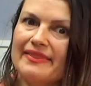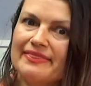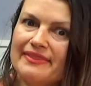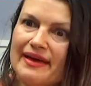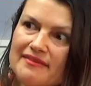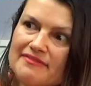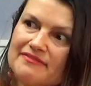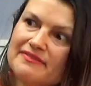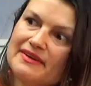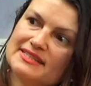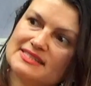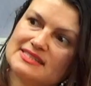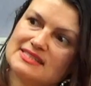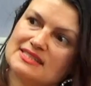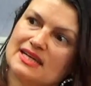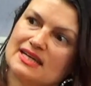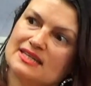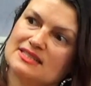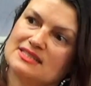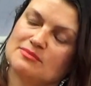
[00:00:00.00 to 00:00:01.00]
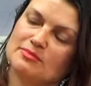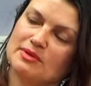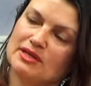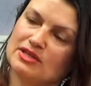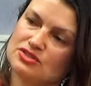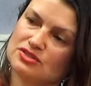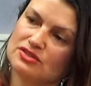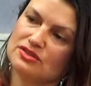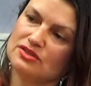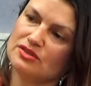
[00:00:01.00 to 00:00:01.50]
And that fascinates
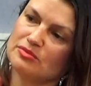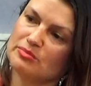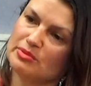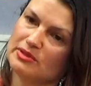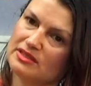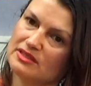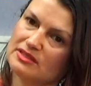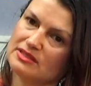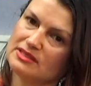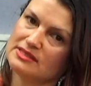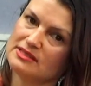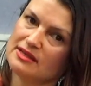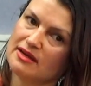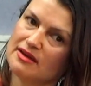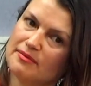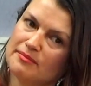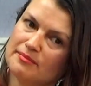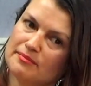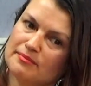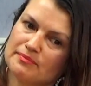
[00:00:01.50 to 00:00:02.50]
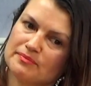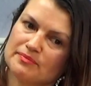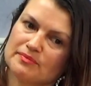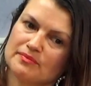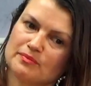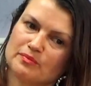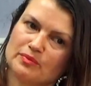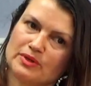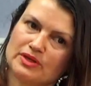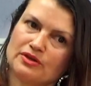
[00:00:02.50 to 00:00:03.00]
me too, because
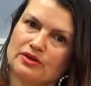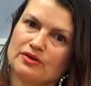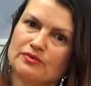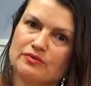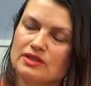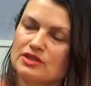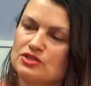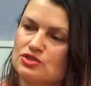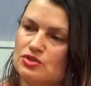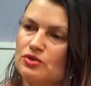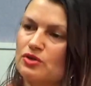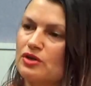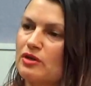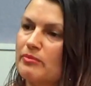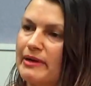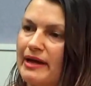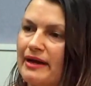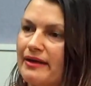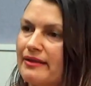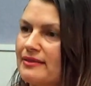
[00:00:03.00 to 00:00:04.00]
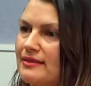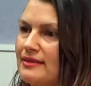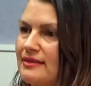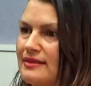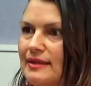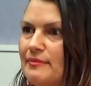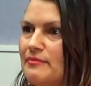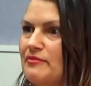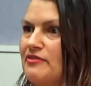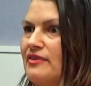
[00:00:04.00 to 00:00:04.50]
we don't really talk about
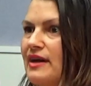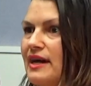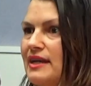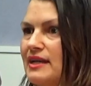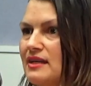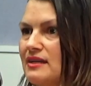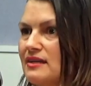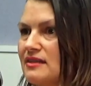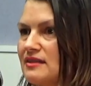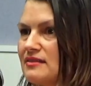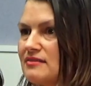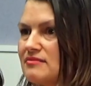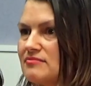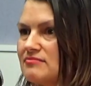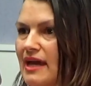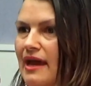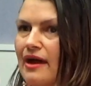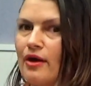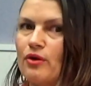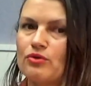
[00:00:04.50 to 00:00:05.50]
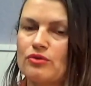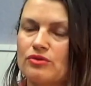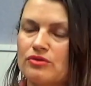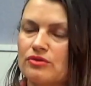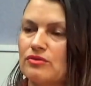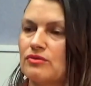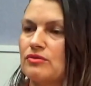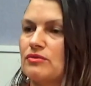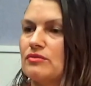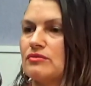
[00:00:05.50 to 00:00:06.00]
lymphatic
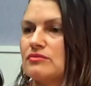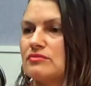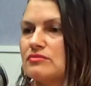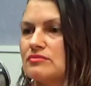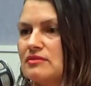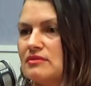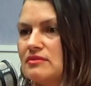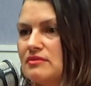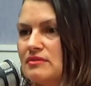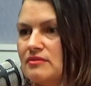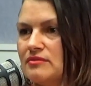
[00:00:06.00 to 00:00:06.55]
health or